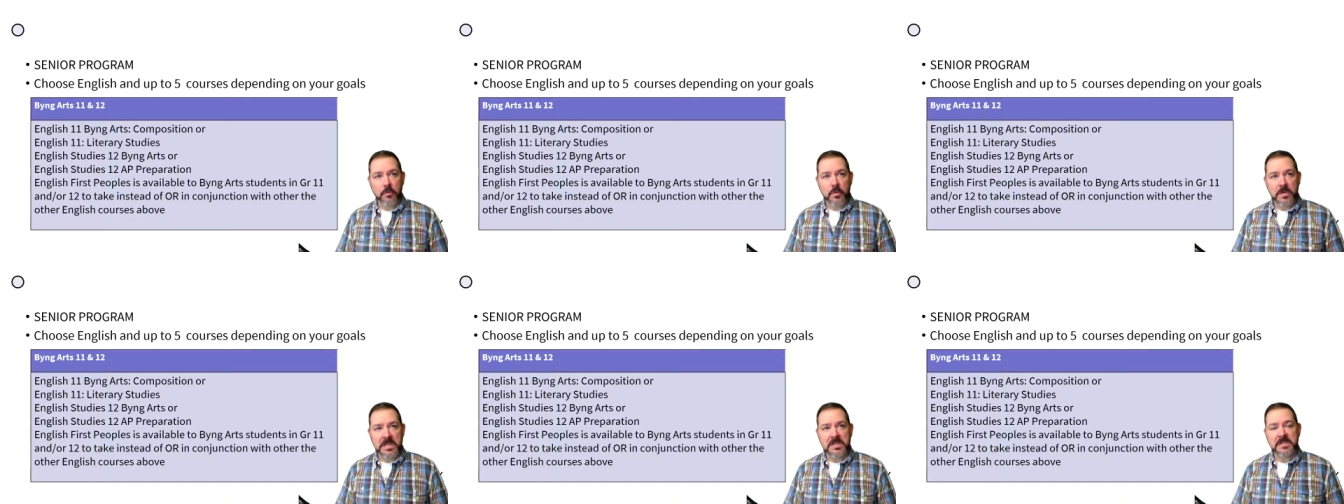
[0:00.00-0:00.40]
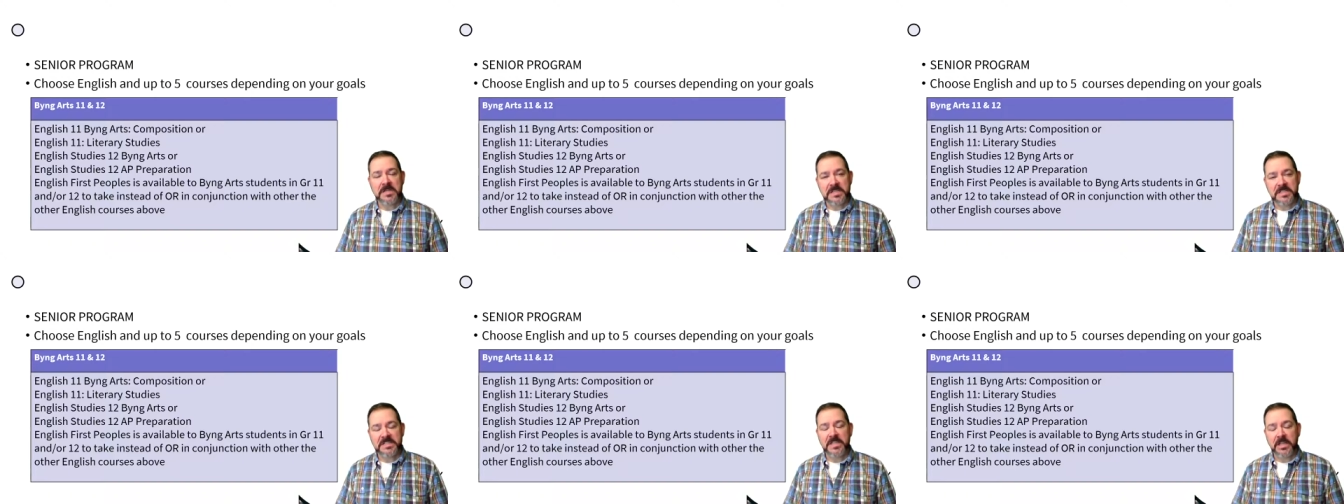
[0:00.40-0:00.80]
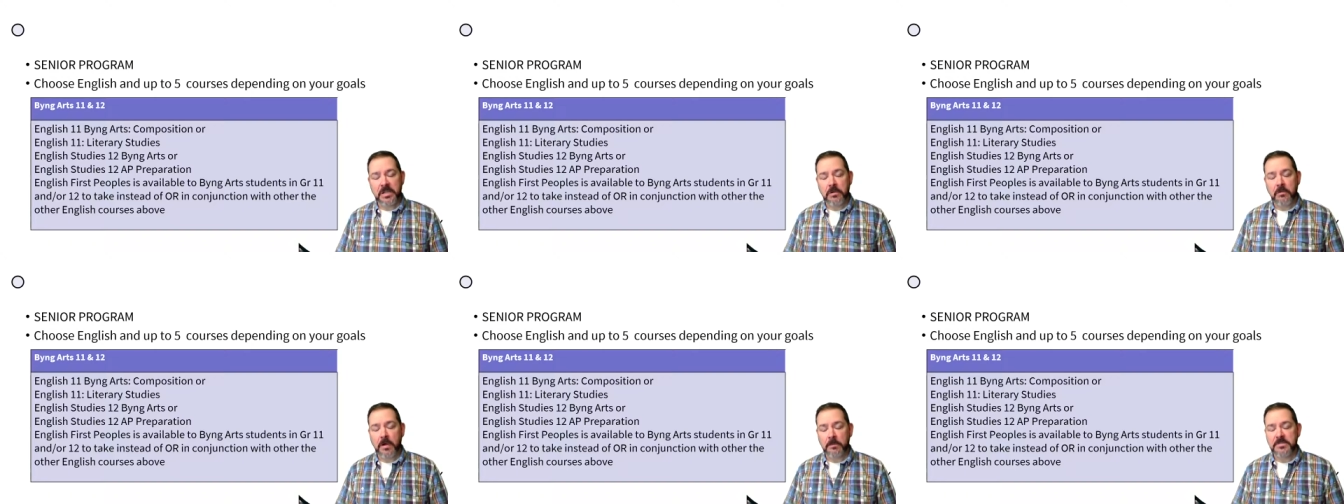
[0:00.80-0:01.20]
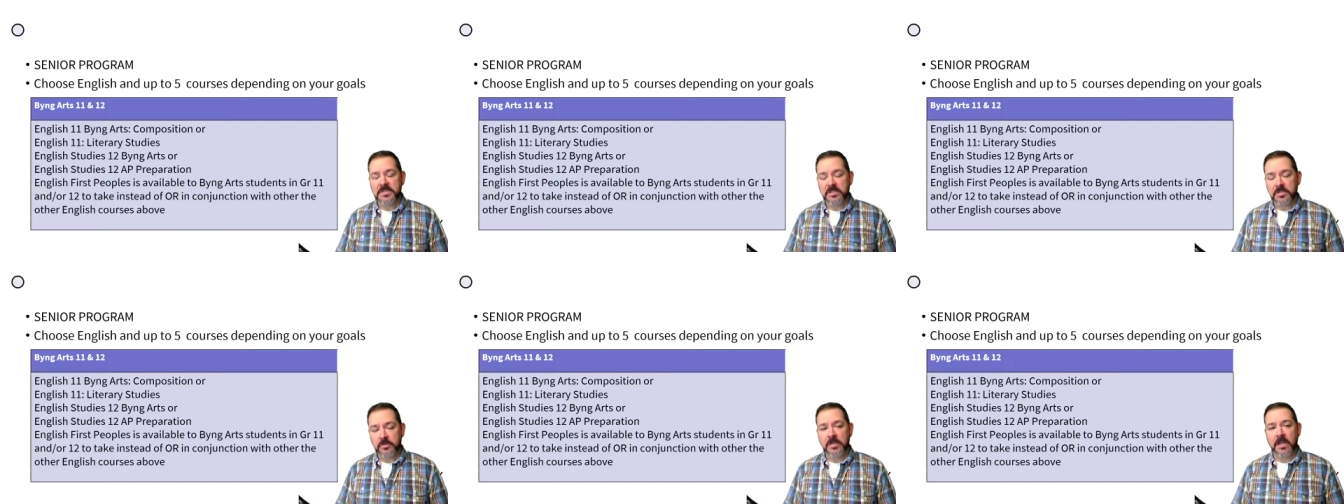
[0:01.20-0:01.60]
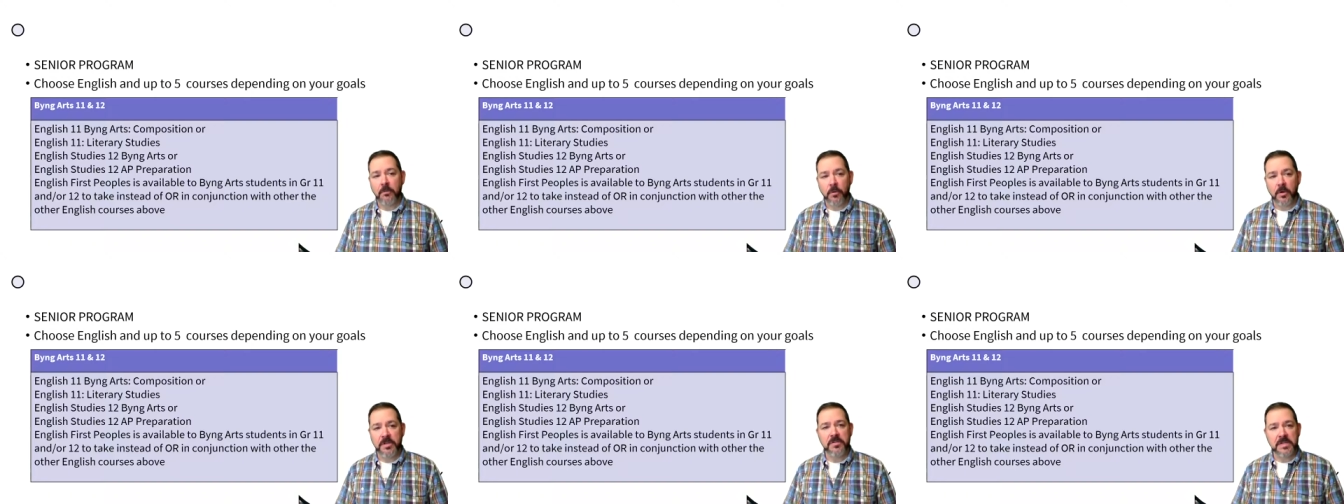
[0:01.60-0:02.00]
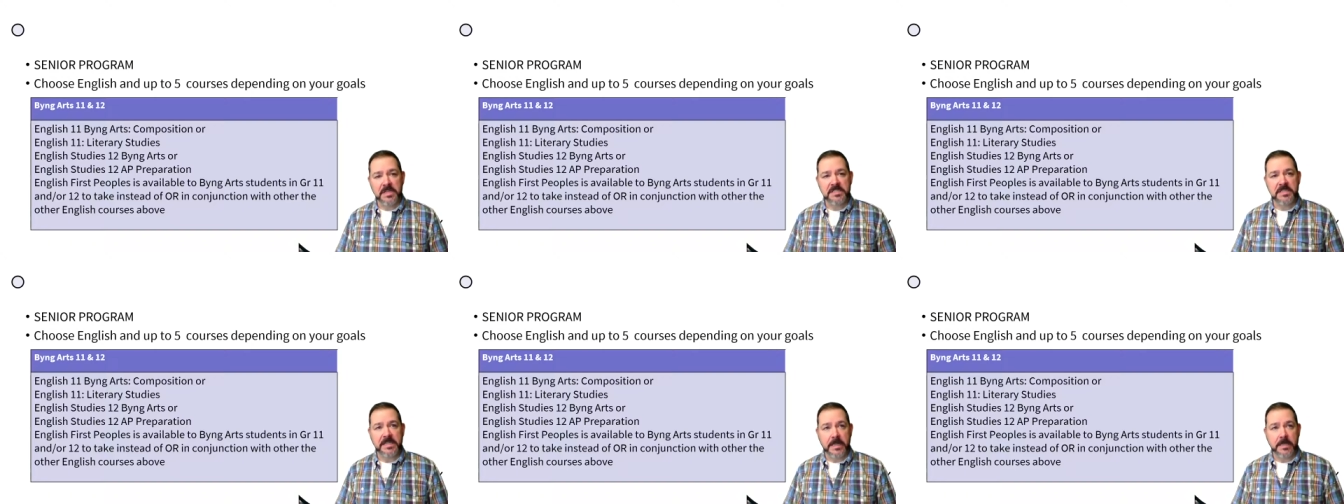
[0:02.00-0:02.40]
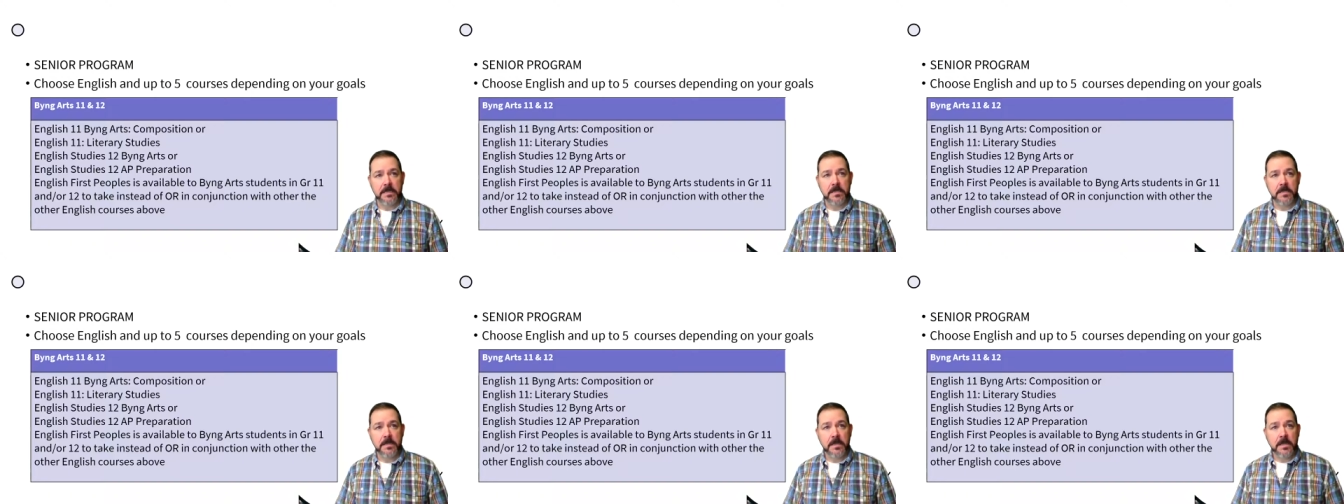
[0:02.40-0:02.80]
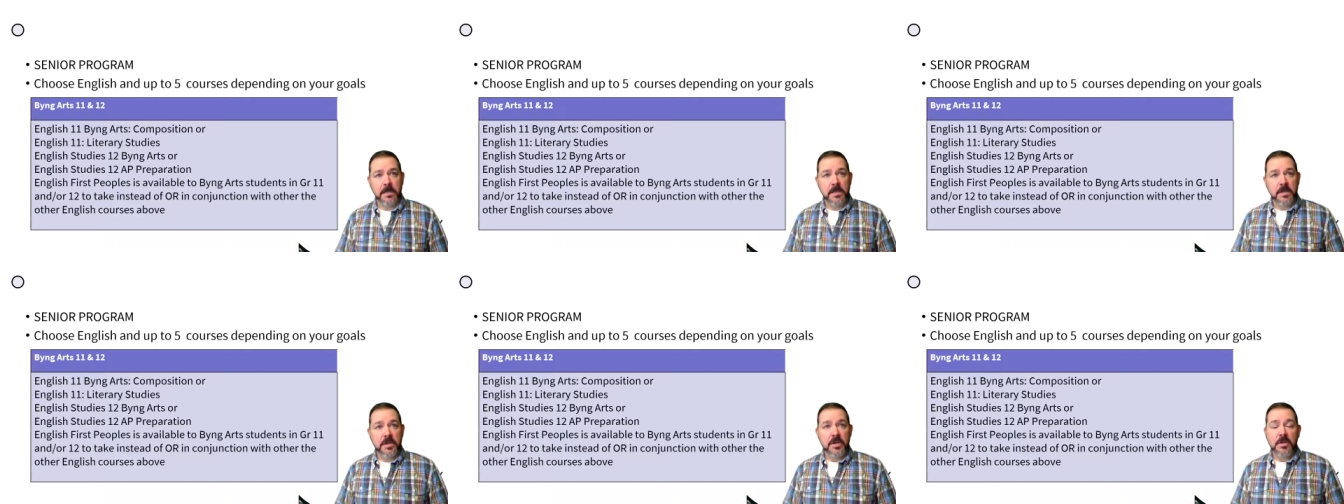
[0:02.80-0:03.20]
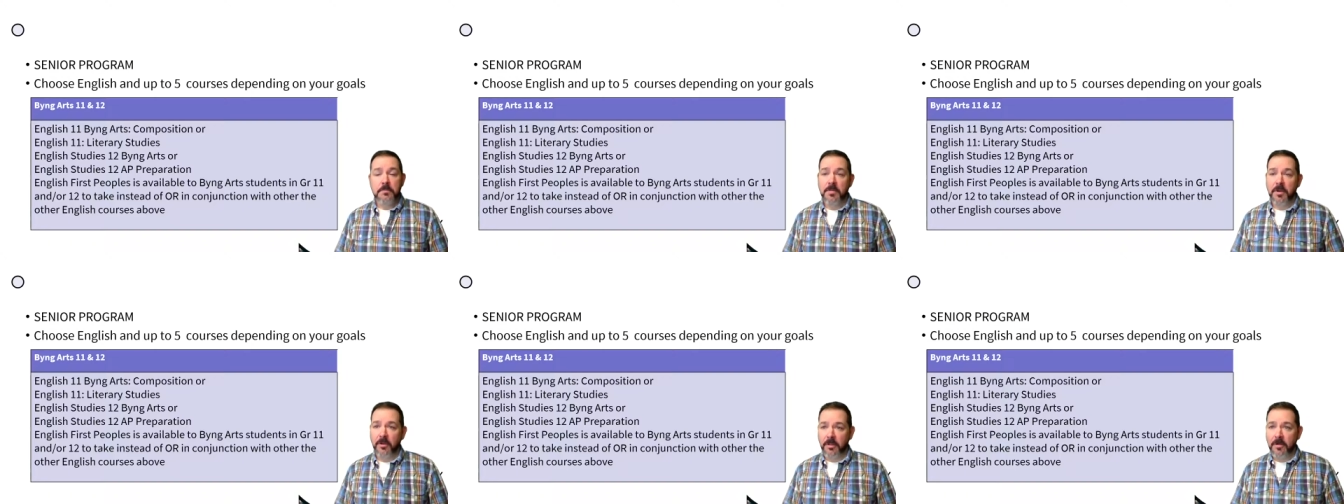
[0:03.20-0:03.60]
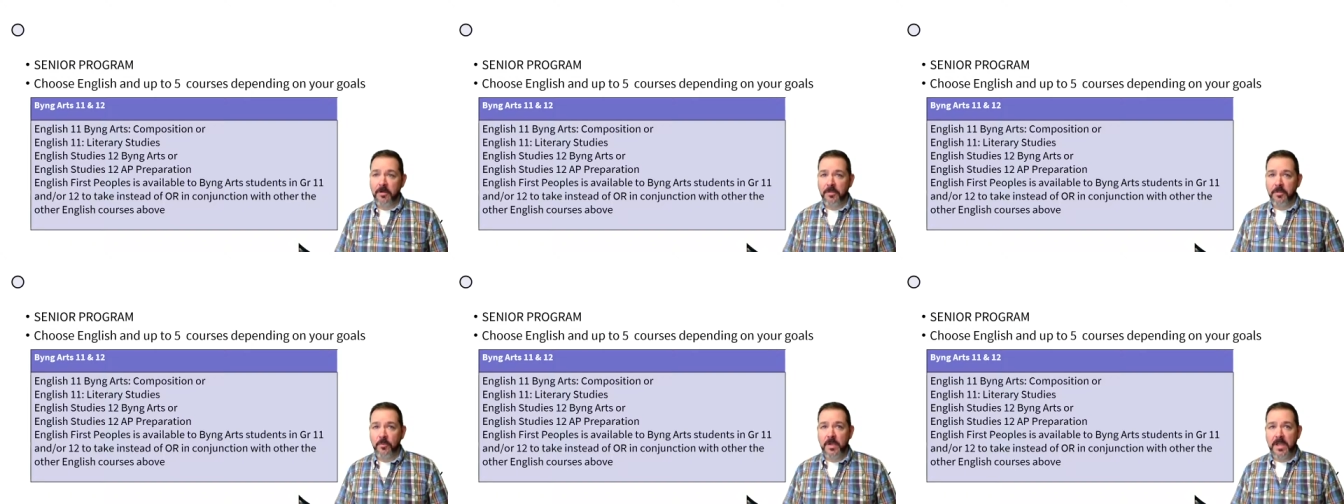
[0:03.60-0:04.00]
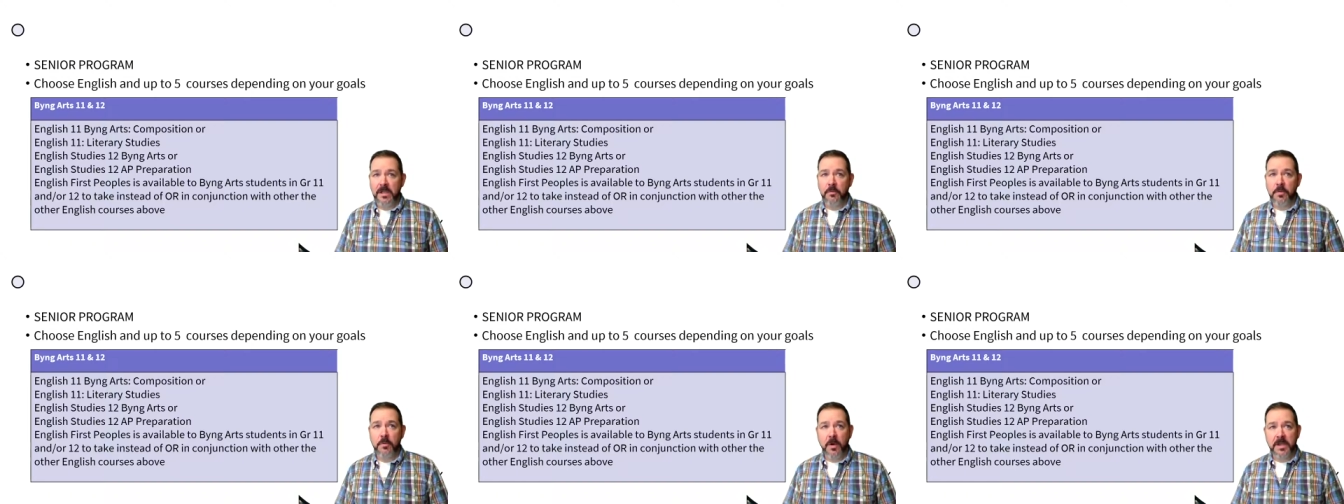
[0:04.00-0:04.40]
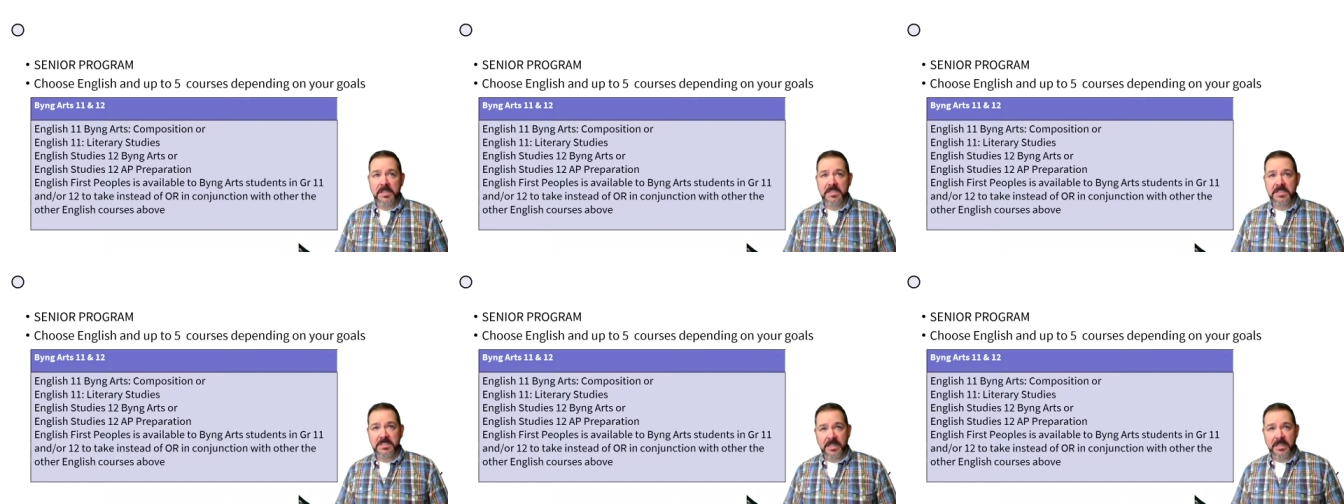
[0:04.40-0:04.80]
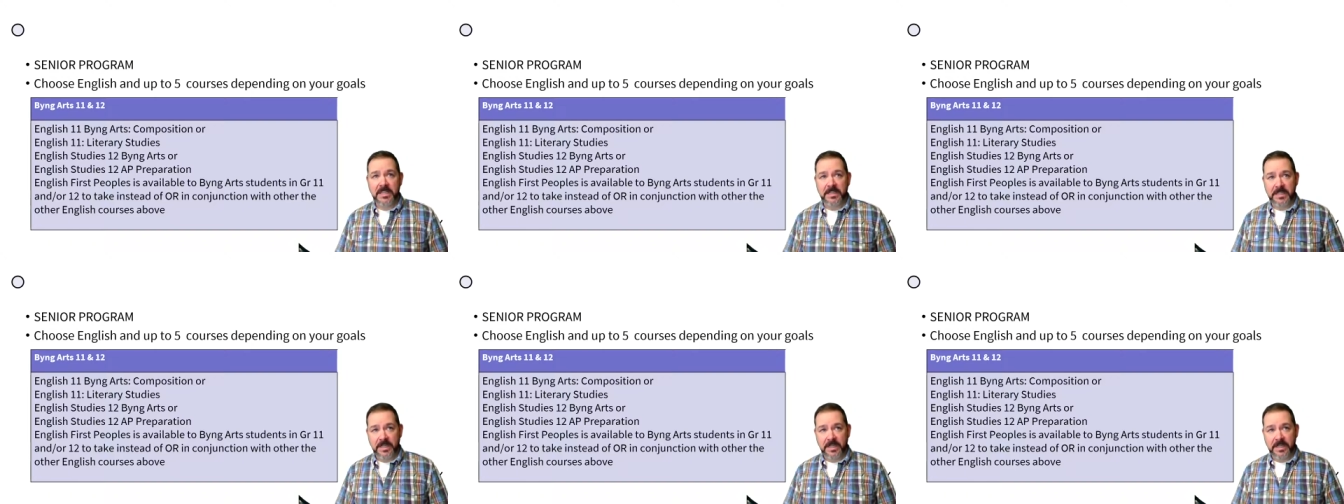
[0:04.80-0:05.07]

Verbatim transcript: We are going to set you up so you get where you need to get. But along the way, we want you to stay